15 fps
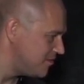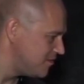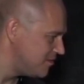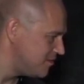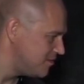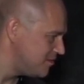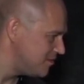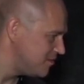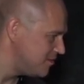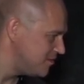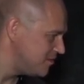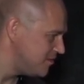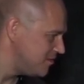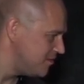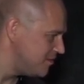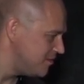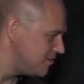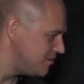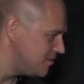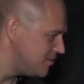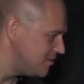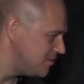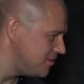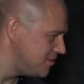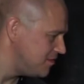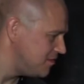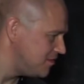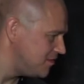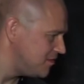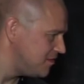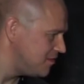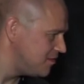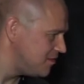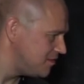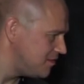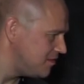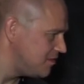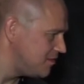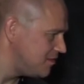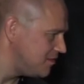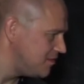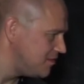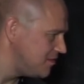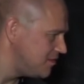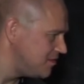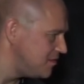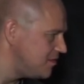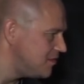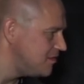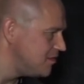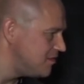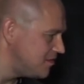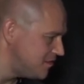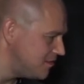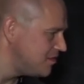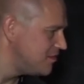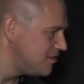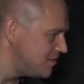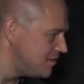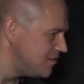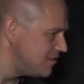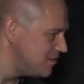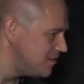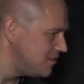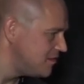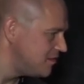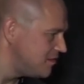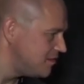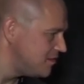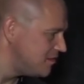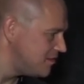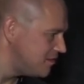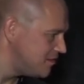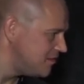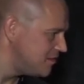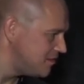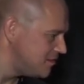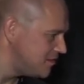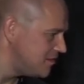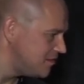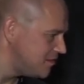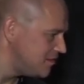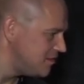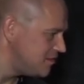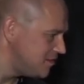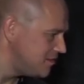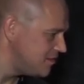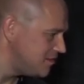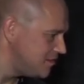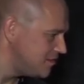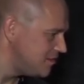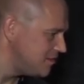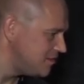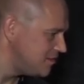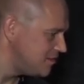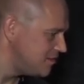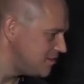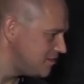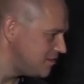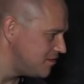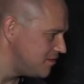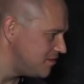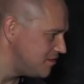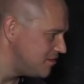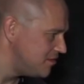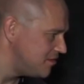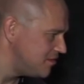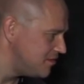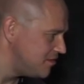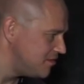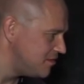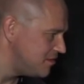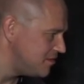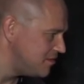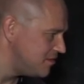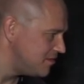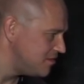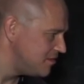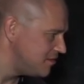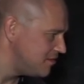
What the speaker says: No words are spoken by the person on screen.